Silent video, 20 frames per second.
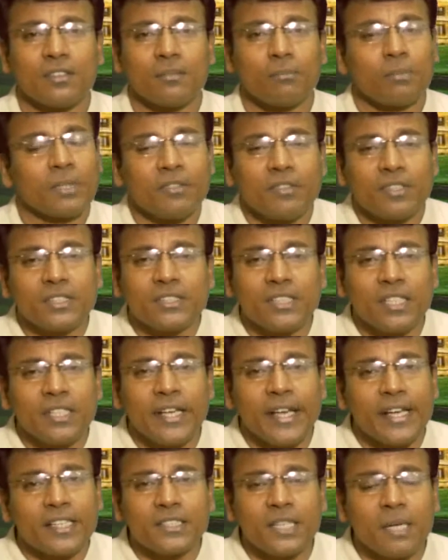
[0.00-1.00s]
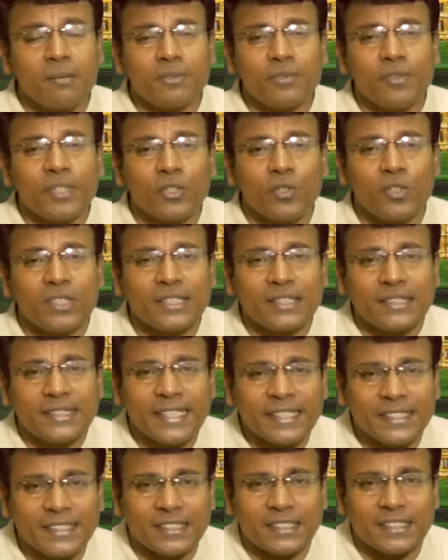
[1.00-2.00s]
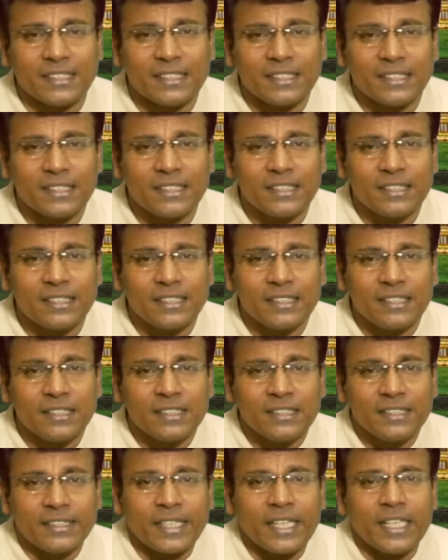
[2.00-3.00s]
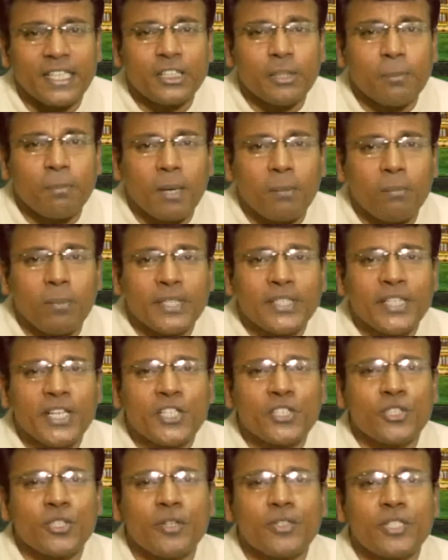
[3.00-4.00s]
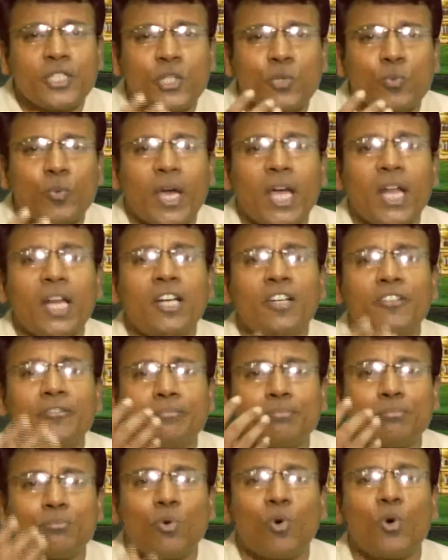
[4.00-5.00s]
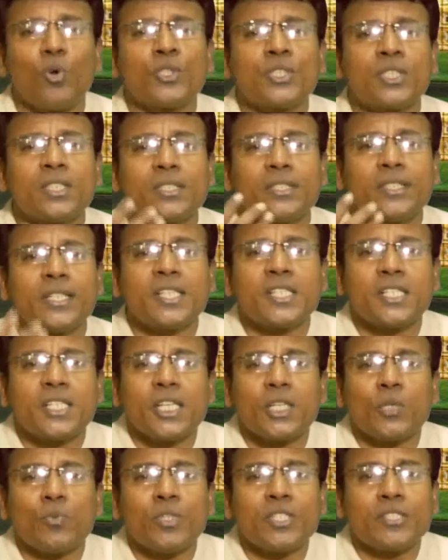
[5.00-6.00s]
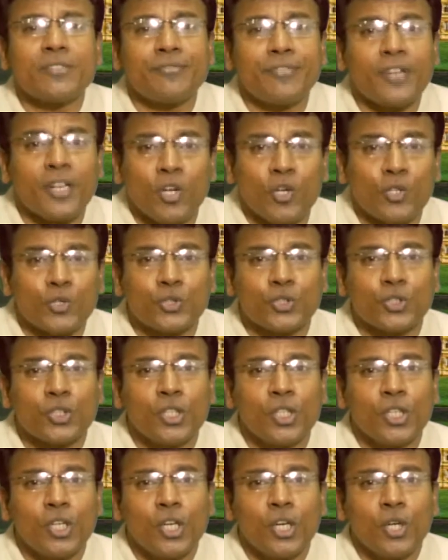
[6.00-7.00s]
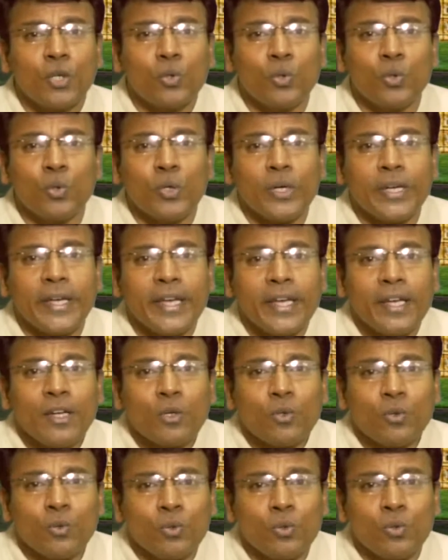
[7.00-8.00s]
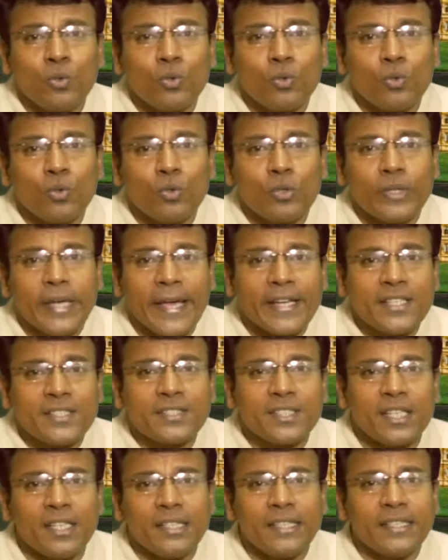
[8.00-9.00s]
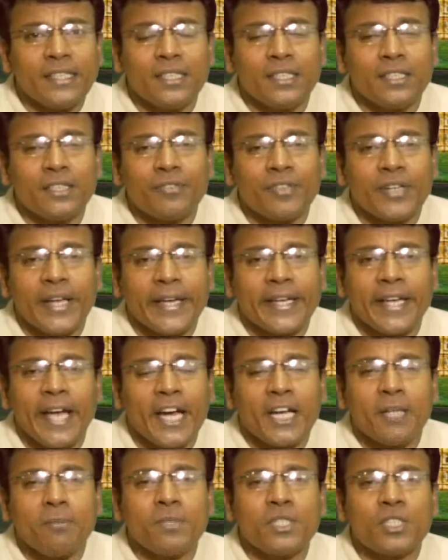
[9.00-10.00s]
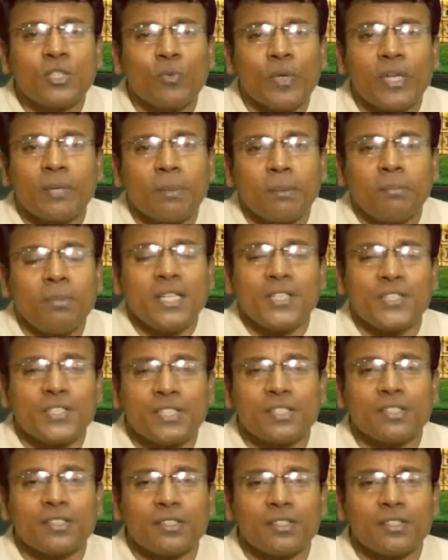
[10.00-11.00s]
Previously, exams were not conducted. Secondly, the publication of 12 most distinguished fellows who excelled in different academies were published.